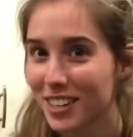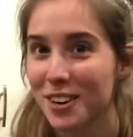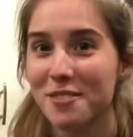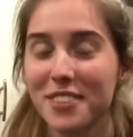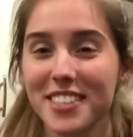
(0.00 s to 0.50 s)

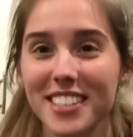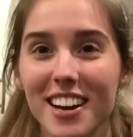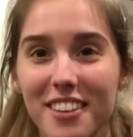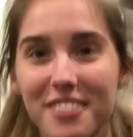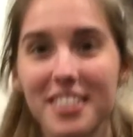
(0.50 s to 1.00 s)
home for
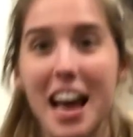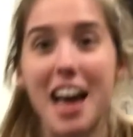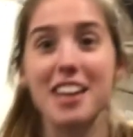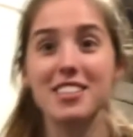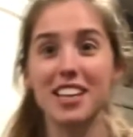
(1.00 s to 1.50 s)
yourself.
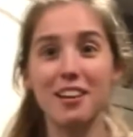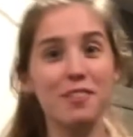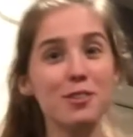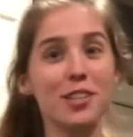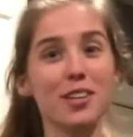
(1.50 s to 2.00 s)
And if
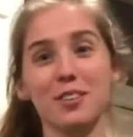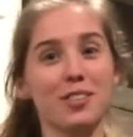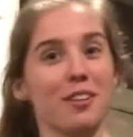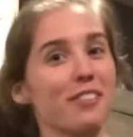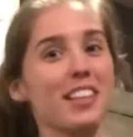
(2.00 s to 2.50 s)
you do,
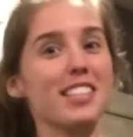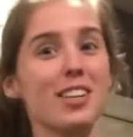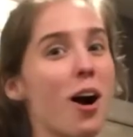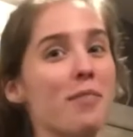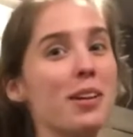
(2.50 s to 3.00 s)
don't forget to
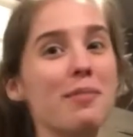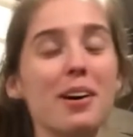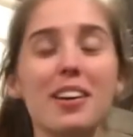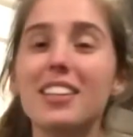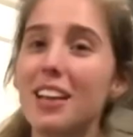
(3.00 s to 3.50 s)
comment
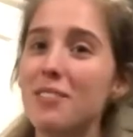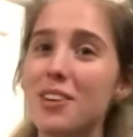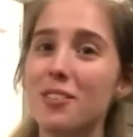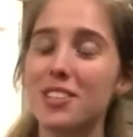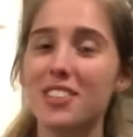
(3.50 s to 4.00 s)
about it and let me
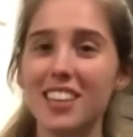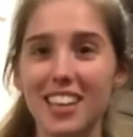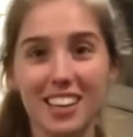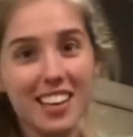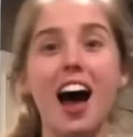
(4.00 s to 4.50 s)
know what you
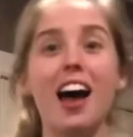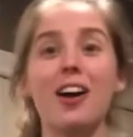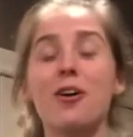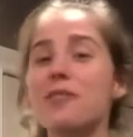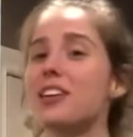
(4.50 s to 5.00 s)
think. I
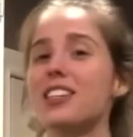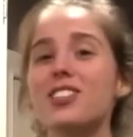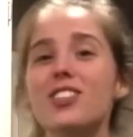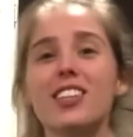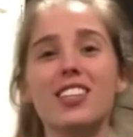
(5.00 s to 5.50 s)
hope you guys
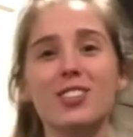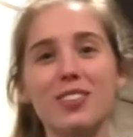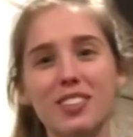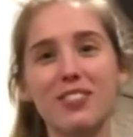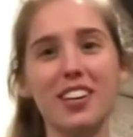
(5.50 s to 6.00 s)
enjoyed this
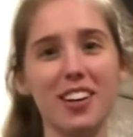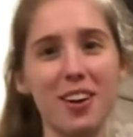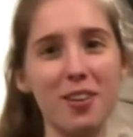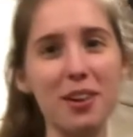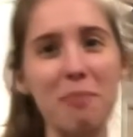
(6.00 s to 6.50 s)
week's
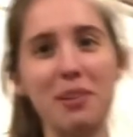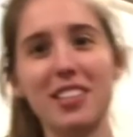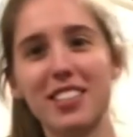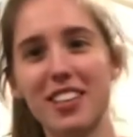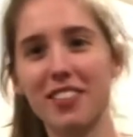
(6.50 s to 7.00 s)
video.
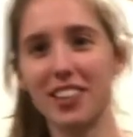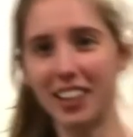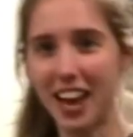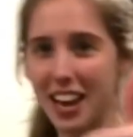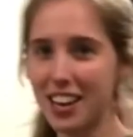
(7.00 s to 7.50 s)
Please give it a
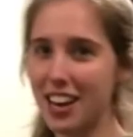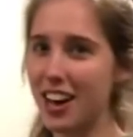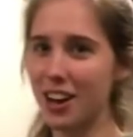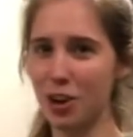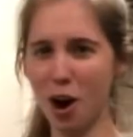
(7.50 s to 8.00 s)
like,
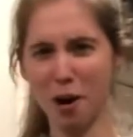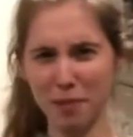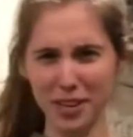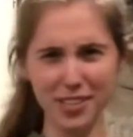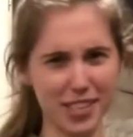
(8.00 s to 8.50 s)

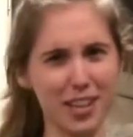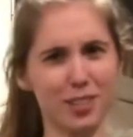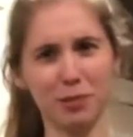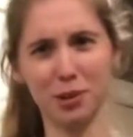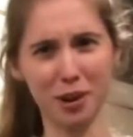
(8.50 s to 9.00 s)
comment, and
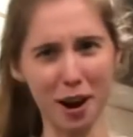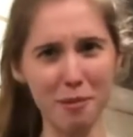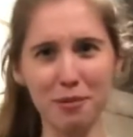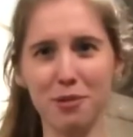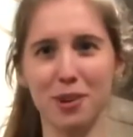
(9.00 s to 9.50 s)
subscribe
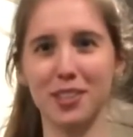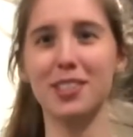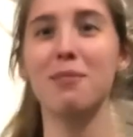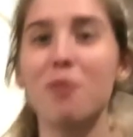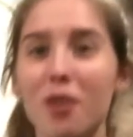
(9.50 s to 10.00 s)
if you want to
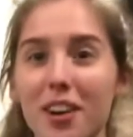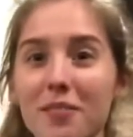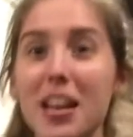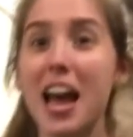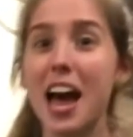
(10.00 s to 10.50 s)
see more,
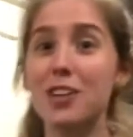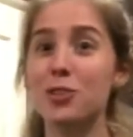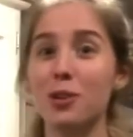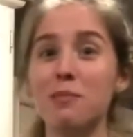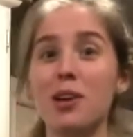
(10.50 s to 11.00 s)
and
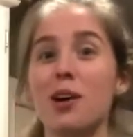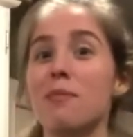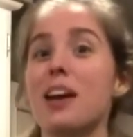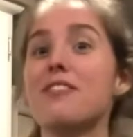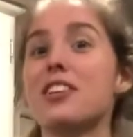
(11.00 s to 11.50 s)
join me on
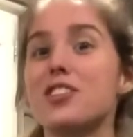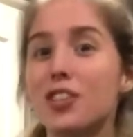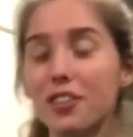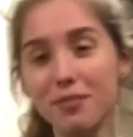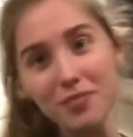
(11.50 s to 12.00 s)
my
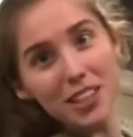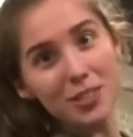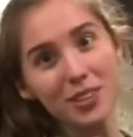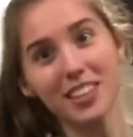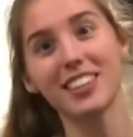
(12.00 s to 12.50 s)
adventure next
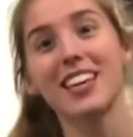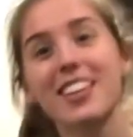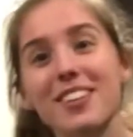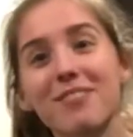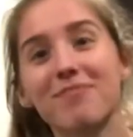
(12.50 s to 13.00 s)
week. Thank you.